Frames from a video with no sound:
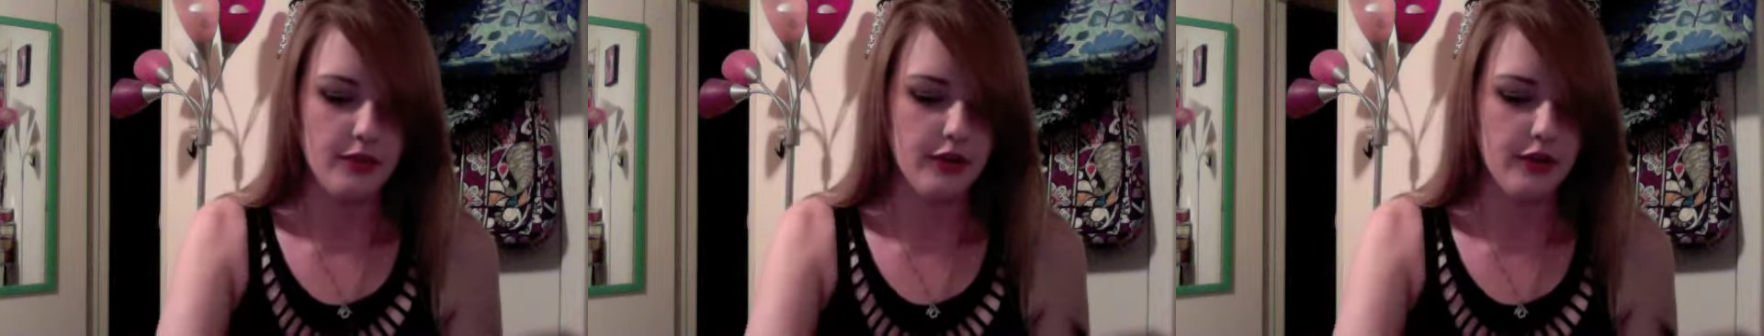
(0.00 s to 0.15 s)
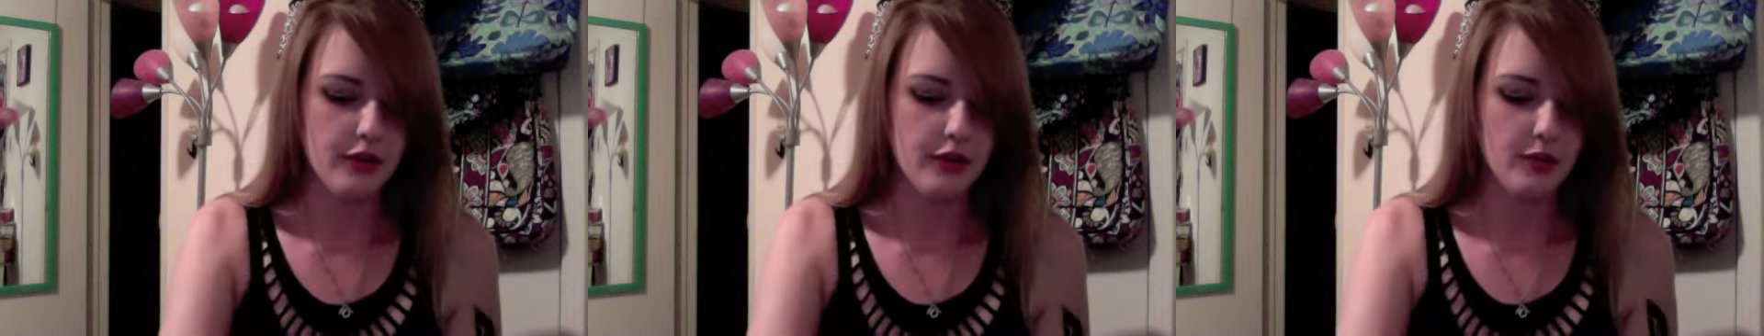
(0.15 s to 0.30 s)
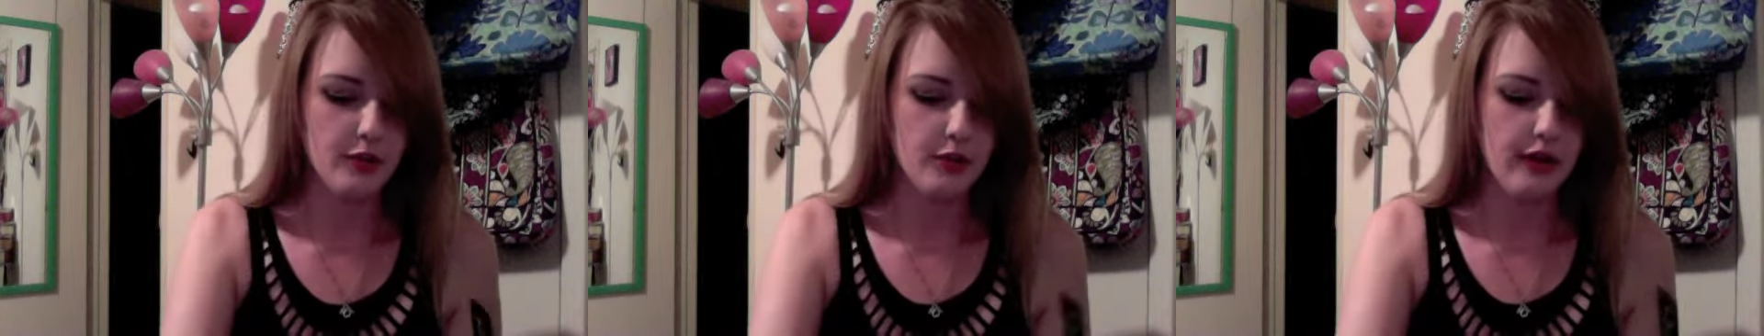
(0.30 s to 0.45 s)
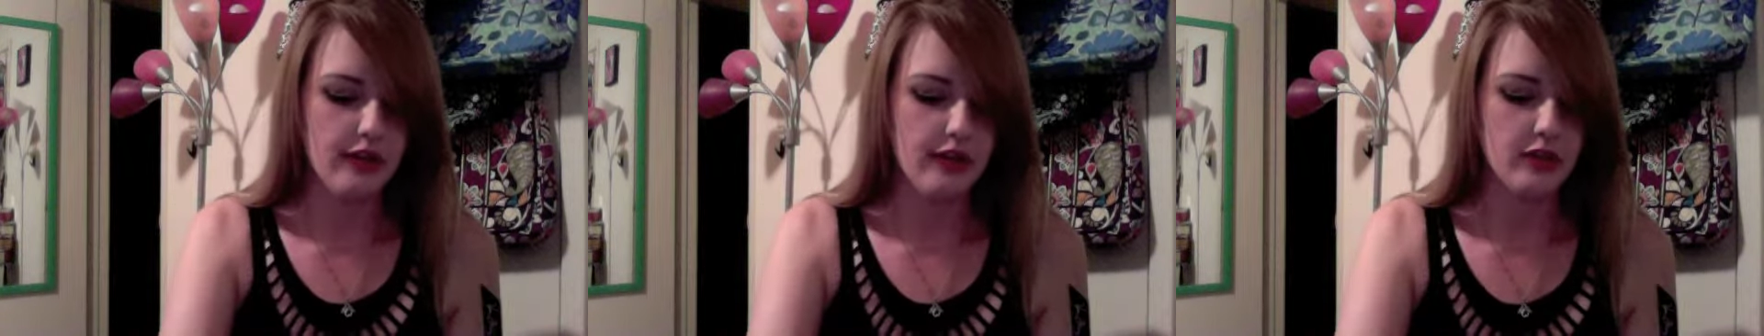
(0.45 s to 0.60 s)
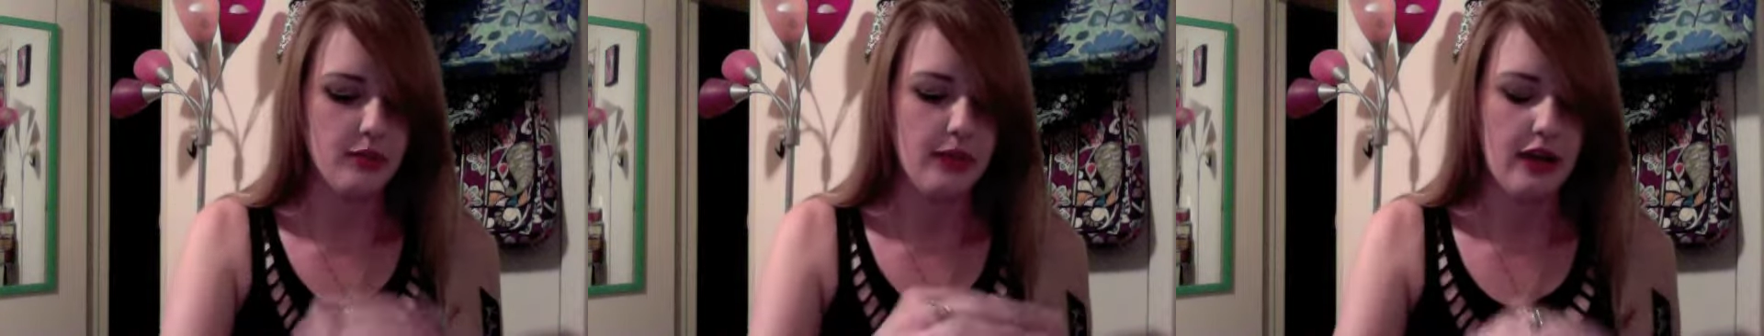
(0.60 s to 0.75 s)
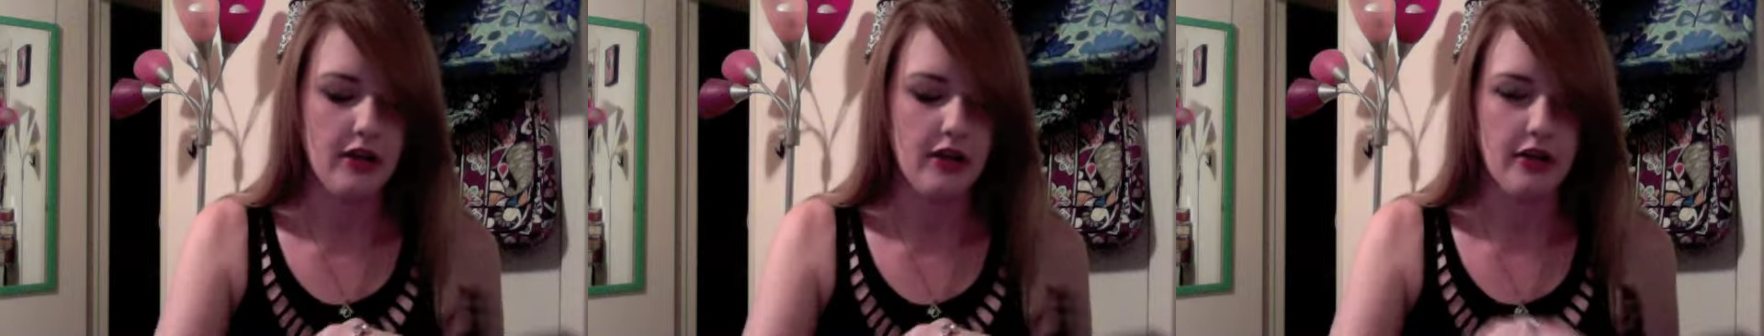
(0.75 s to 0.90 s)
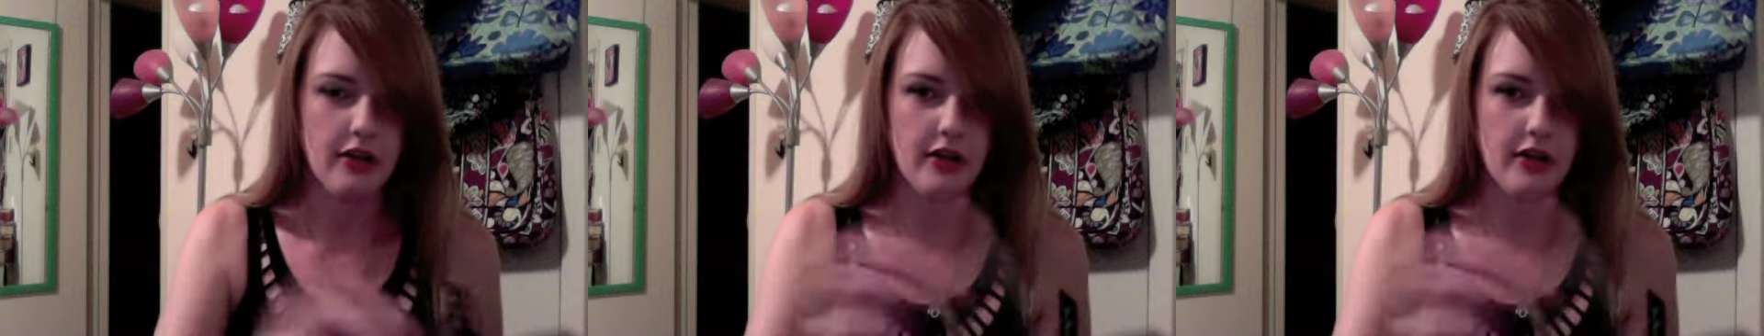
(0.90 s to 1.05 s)
little pressed
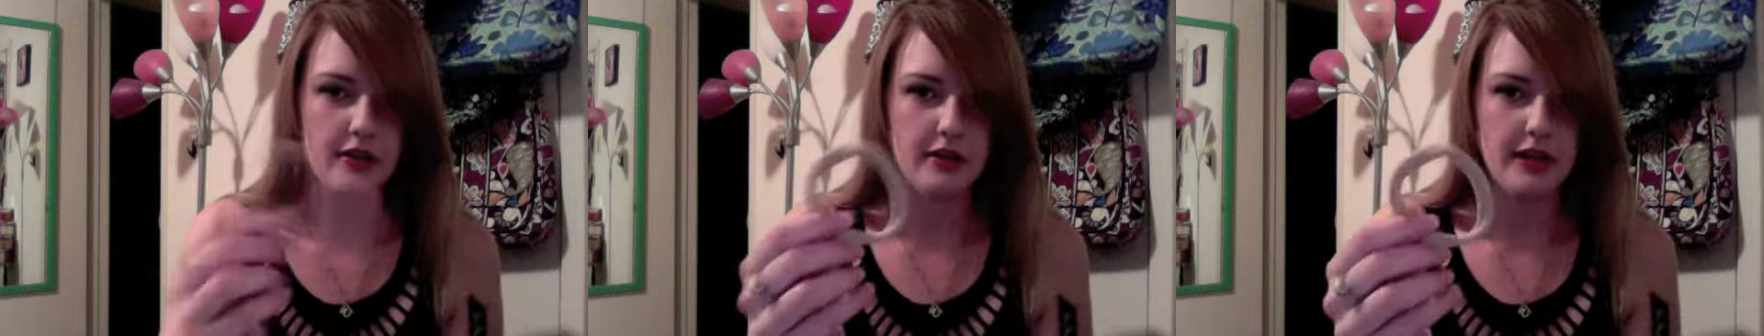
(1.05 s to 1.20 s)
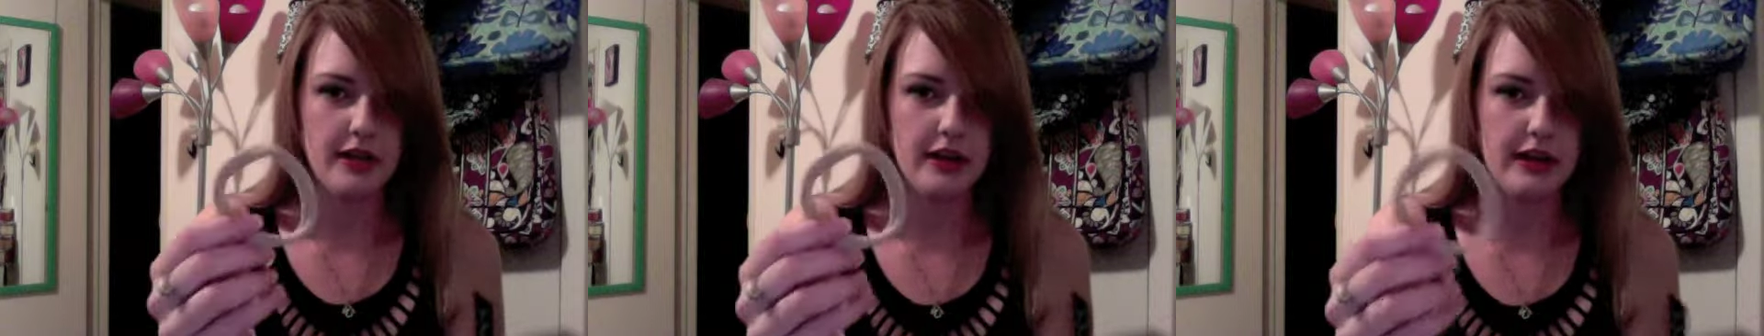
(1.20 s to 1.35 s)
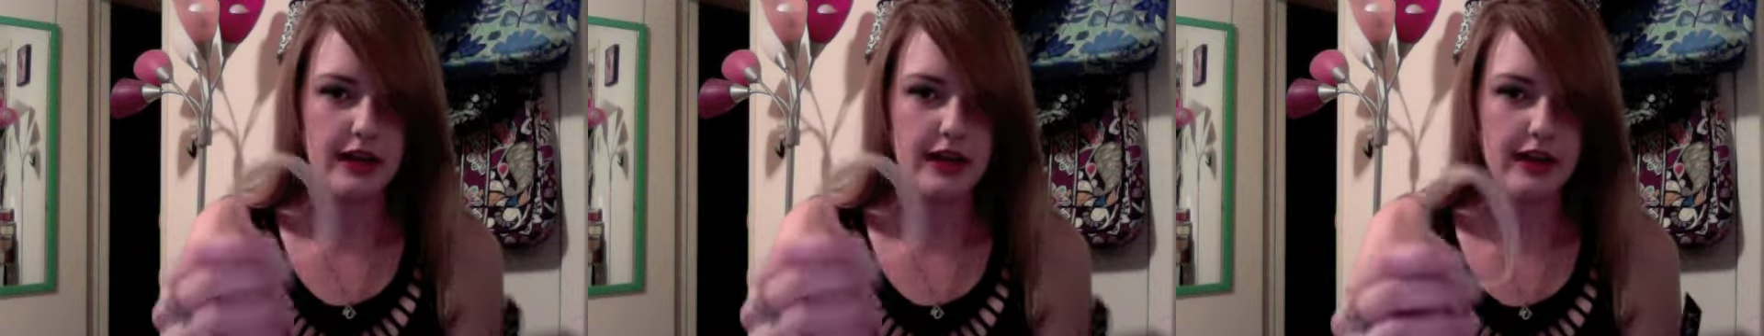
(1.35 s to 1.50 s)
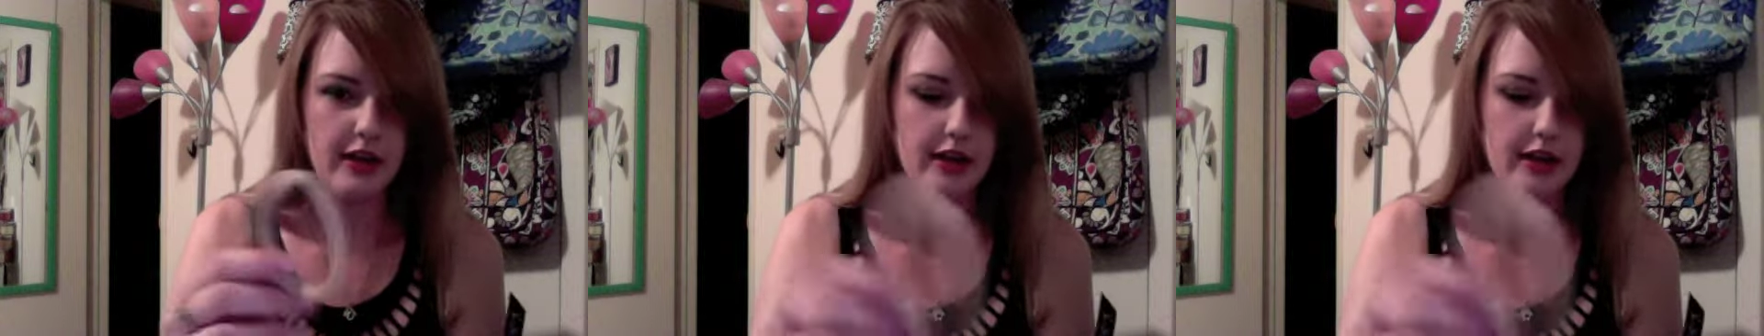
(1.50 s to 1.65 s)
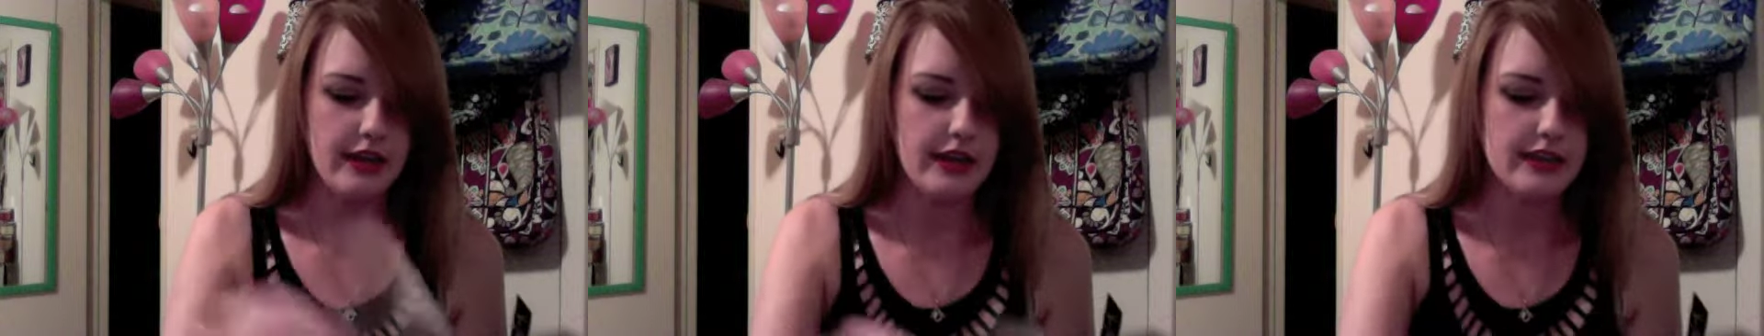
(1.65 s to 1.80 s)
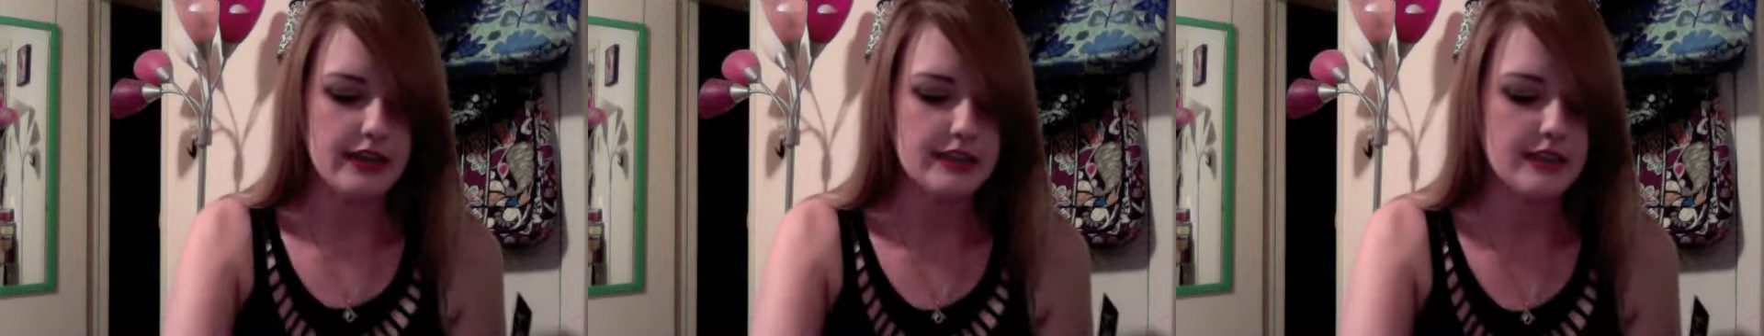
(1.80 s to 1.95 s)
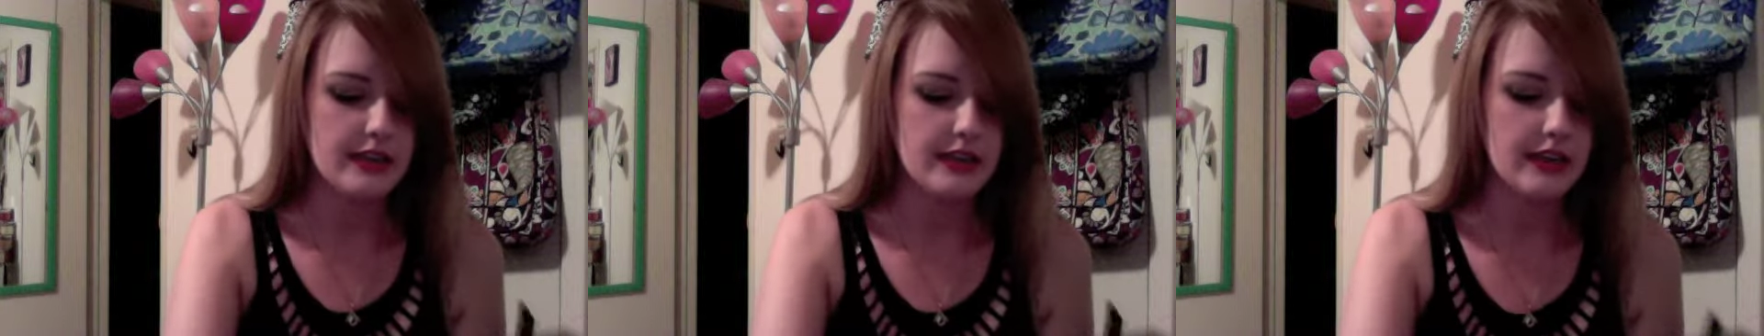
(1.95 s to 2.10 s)
powder and a hair
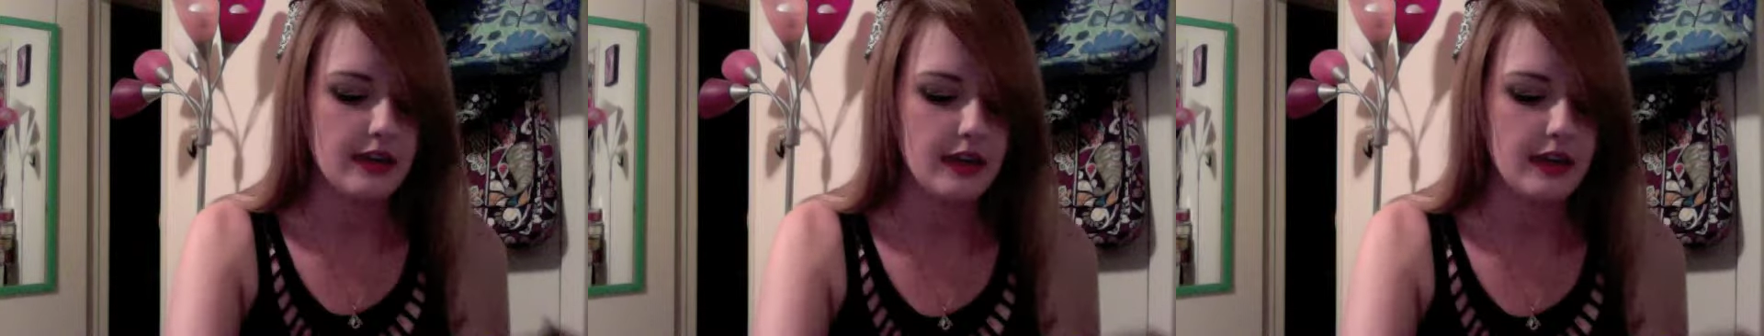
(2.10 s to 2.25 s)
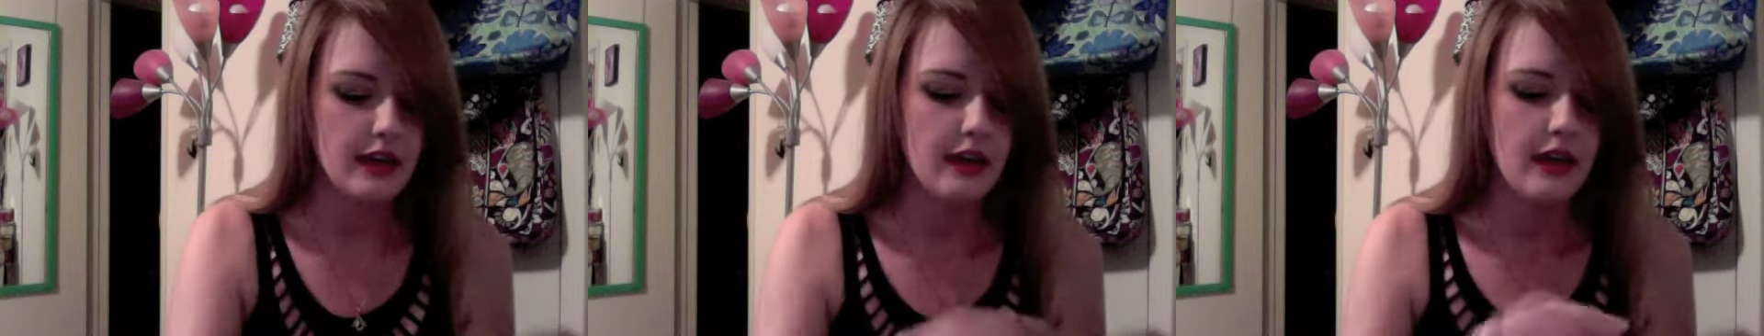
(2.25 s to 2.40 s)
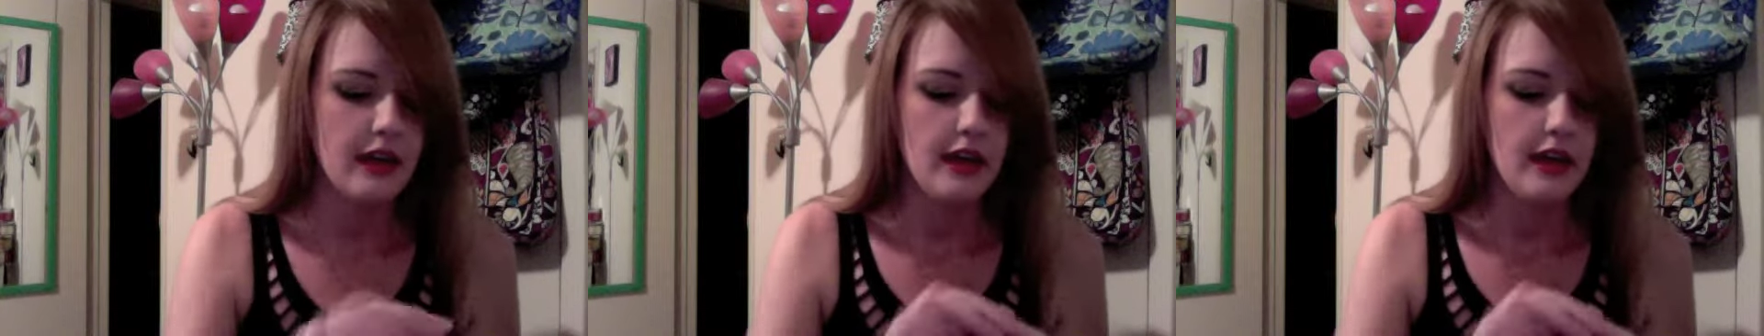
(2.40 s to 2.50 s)
elastic.